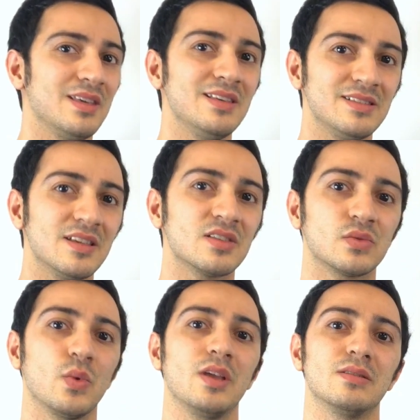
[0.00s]

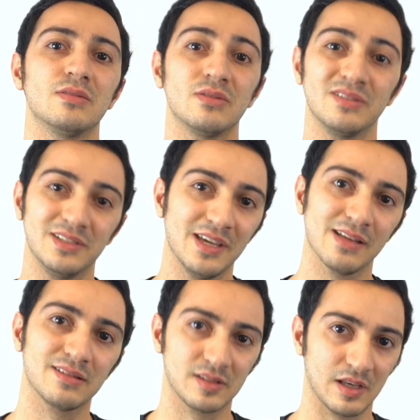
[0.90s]
easiest ways to
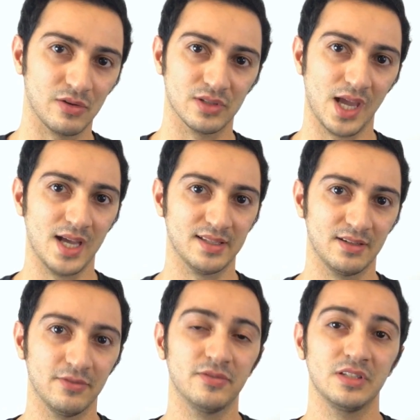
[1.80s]
get sales as an
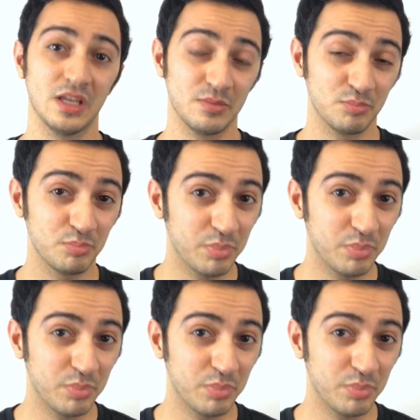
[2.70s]
affiliate,